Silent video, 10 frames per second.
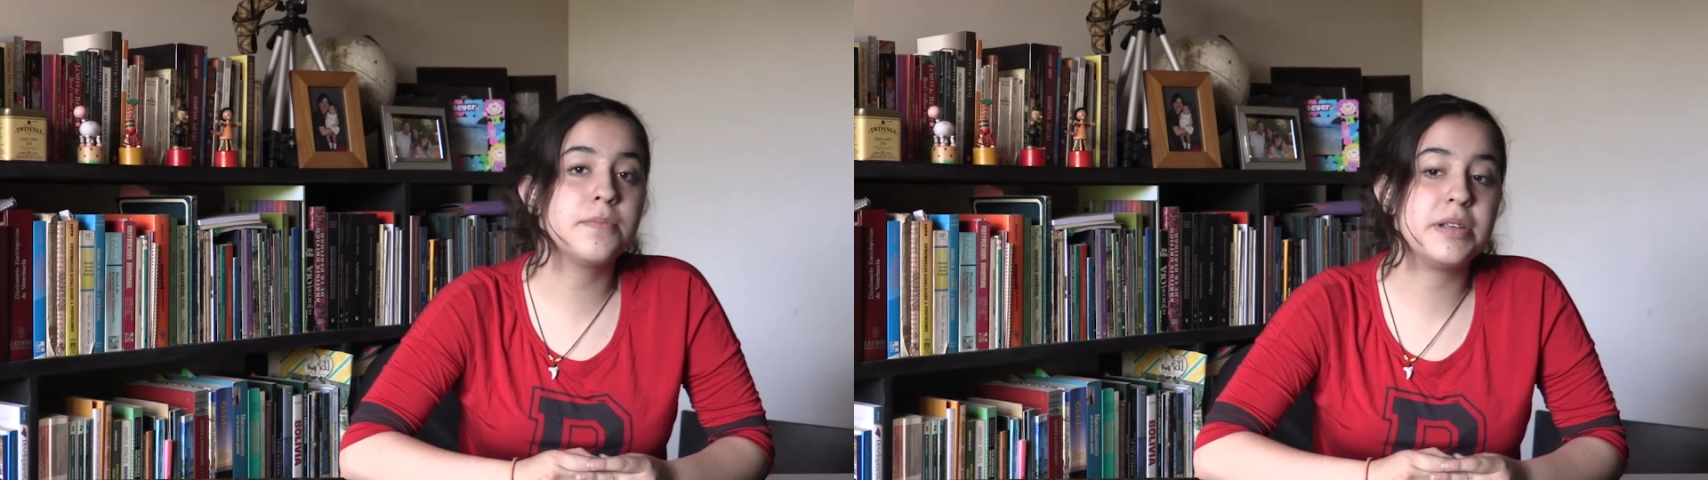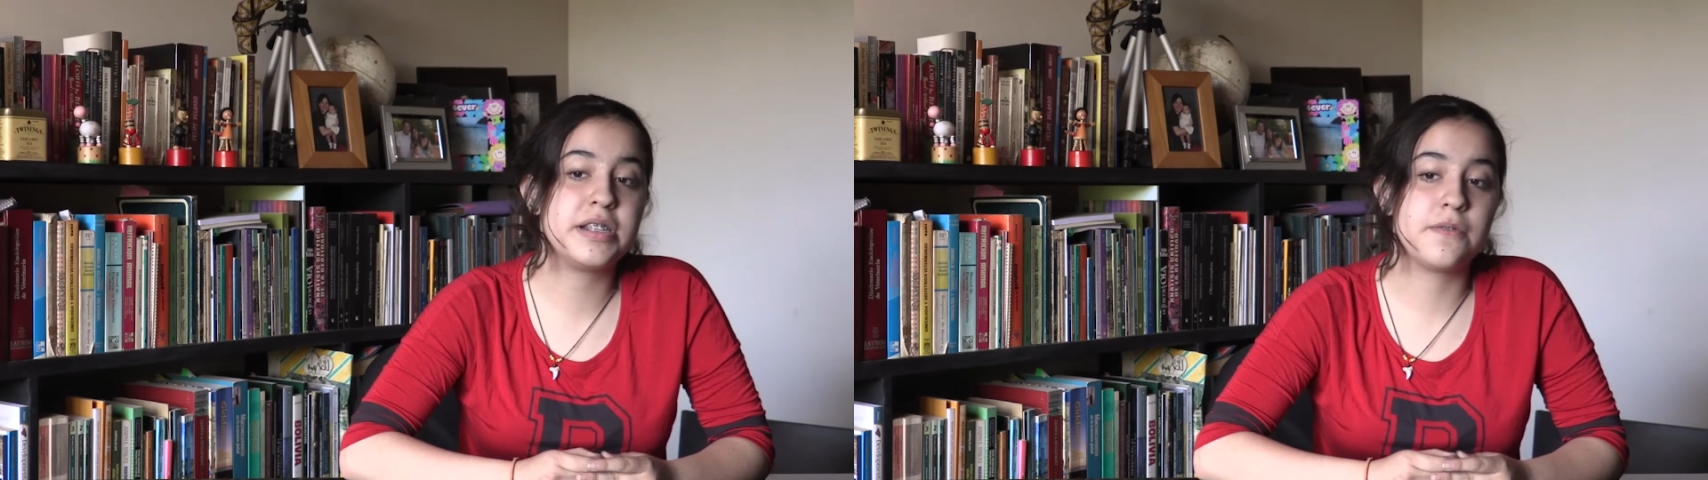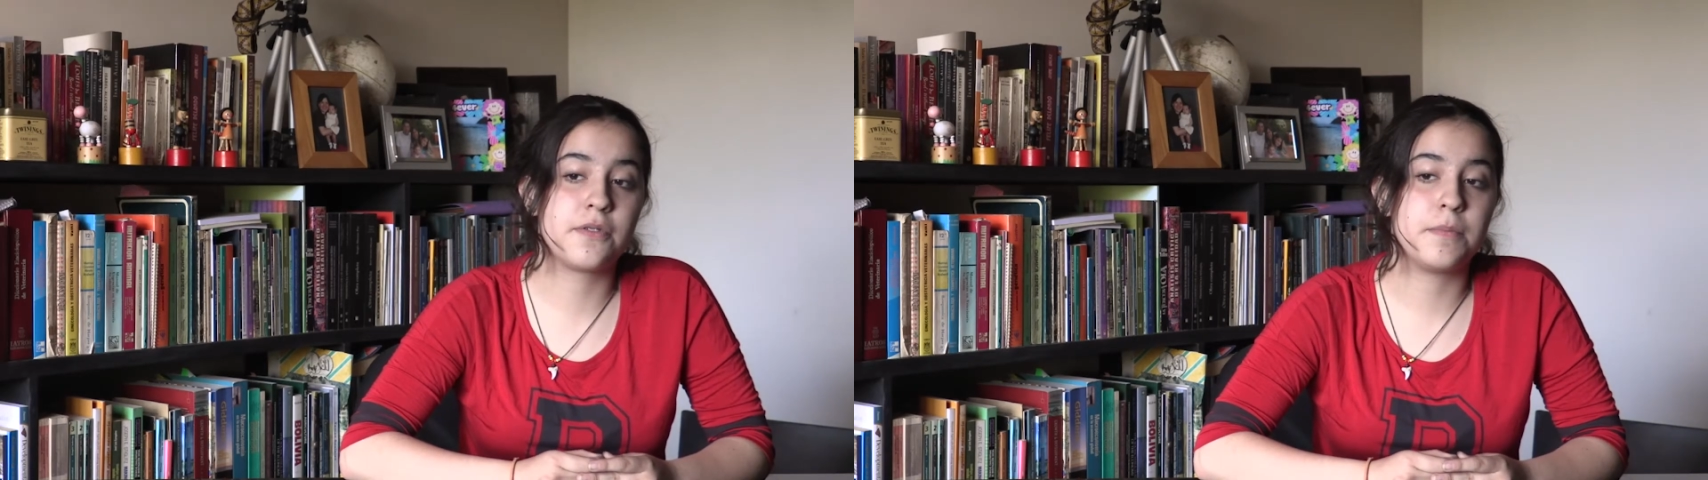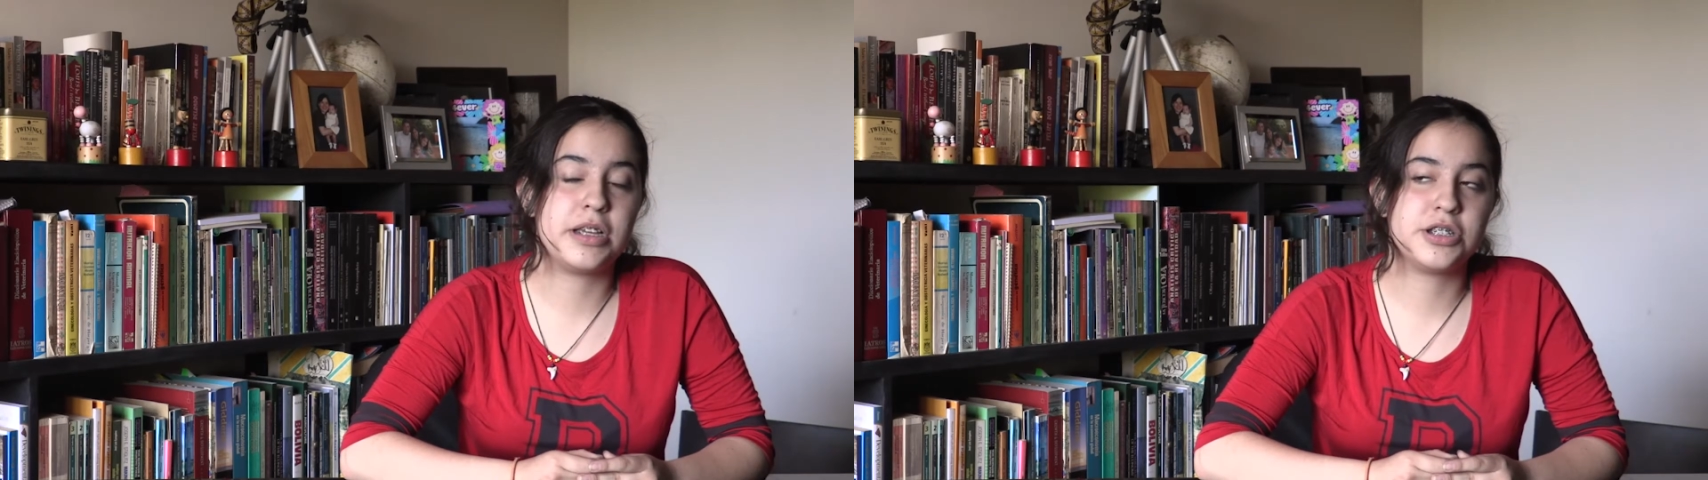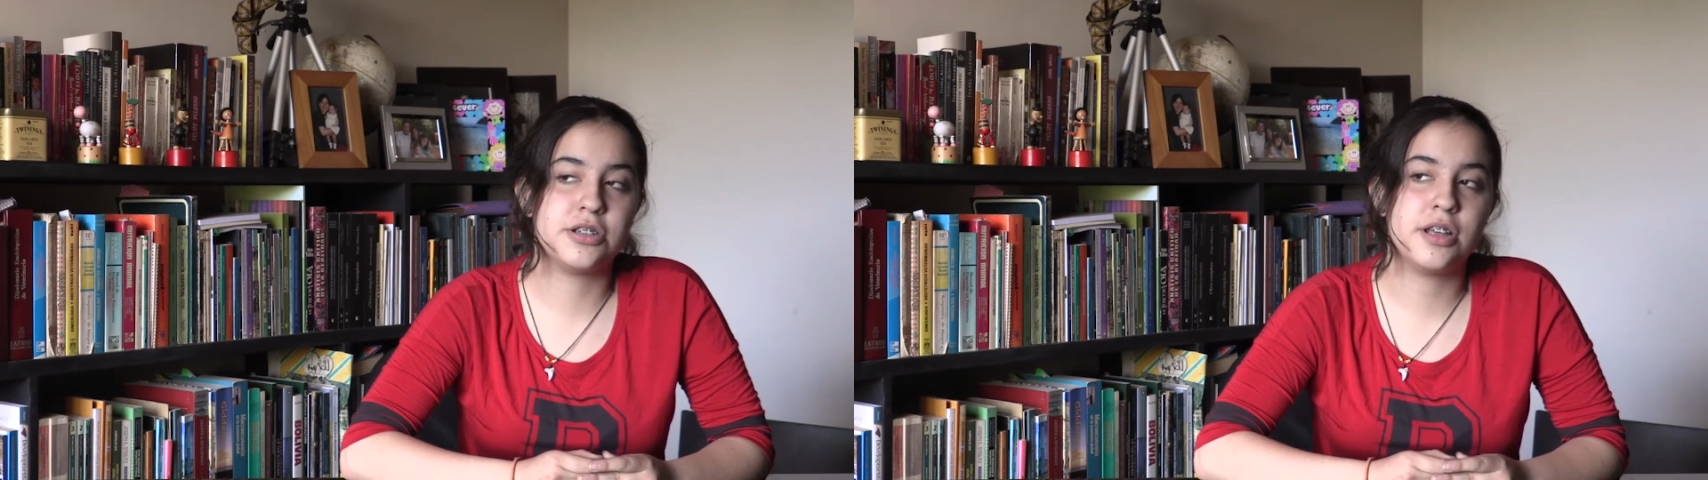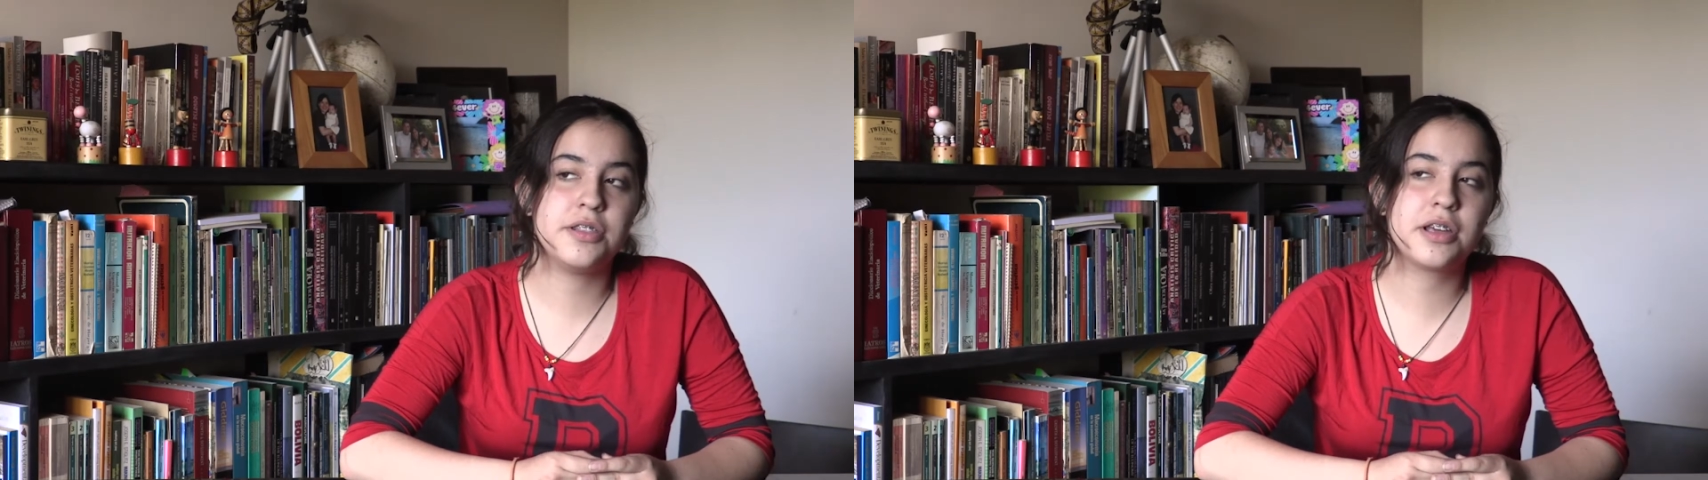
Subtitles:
of misinformation,